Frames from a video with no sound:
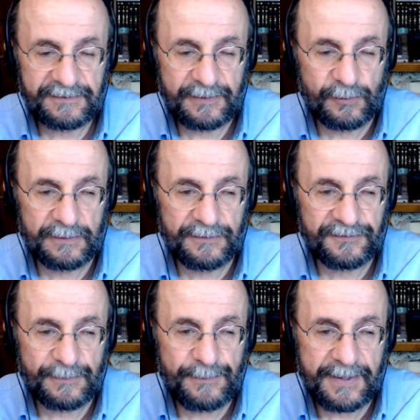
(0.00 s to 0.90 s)
They all
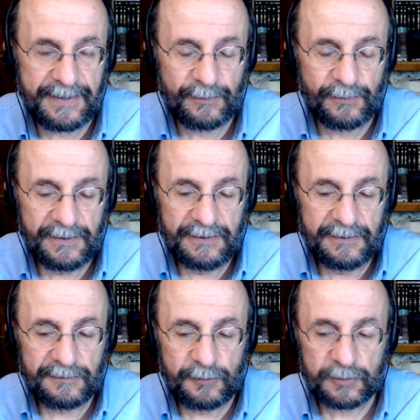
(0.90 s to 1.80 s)
somehow
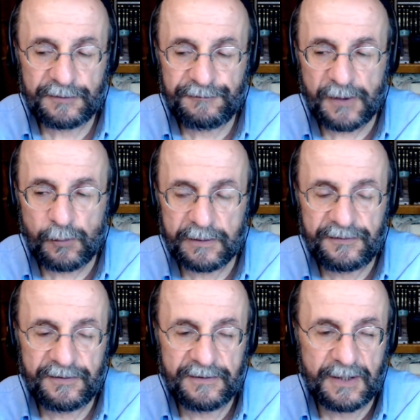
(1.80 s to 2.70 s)
looked forward
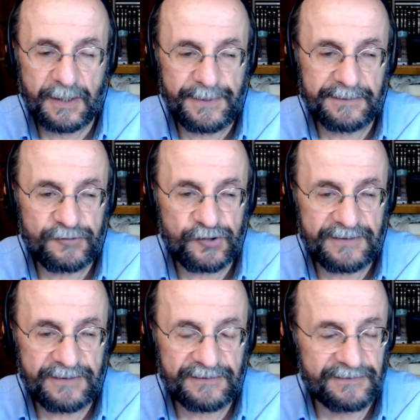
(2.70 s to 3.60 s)
to the coming of
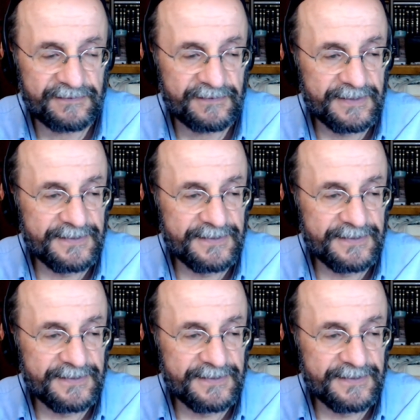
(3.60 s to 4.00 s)
Jesus,